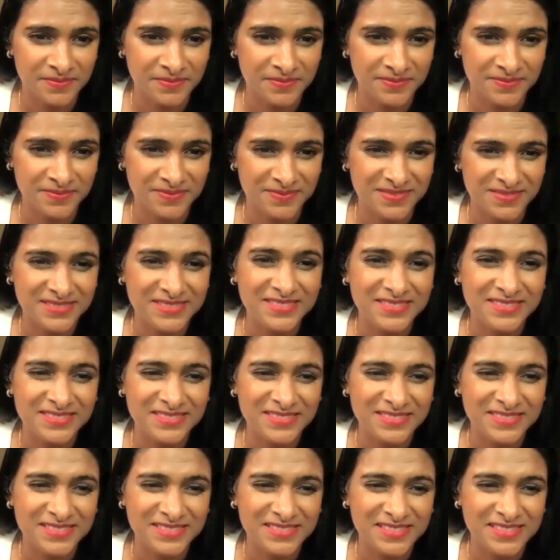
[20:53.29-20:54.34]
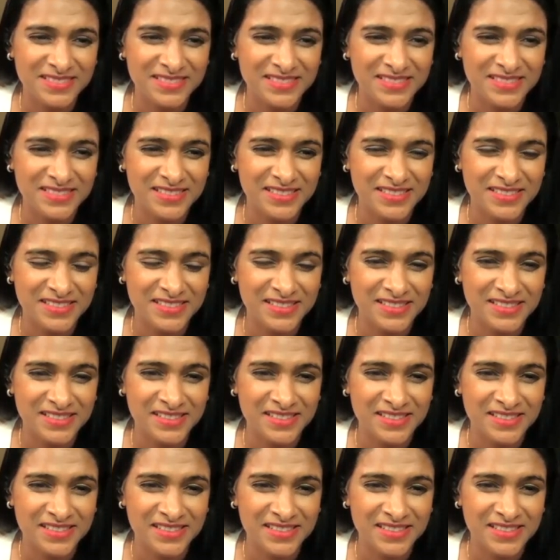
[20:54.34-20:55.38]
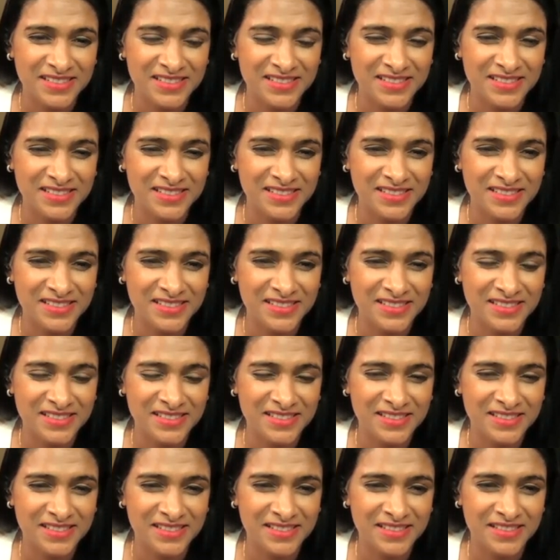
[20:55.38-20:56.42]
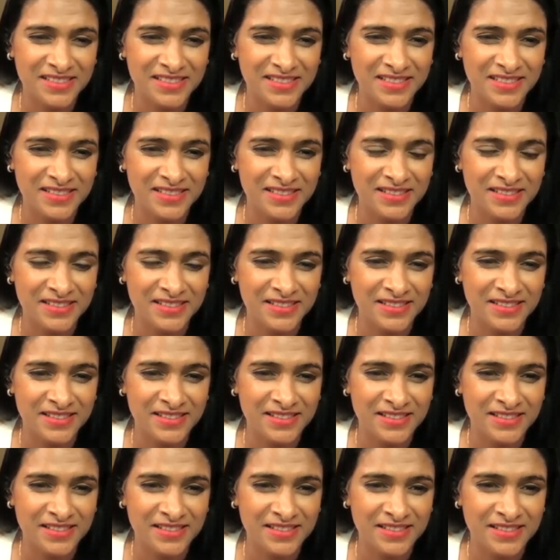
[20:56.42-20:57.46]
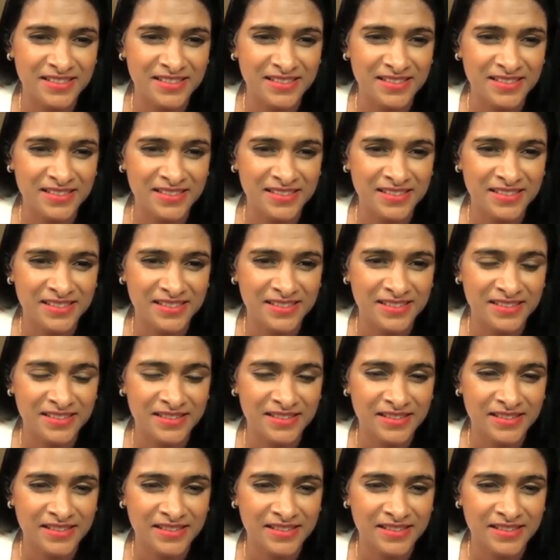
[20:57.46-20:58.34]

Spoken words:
[no speech]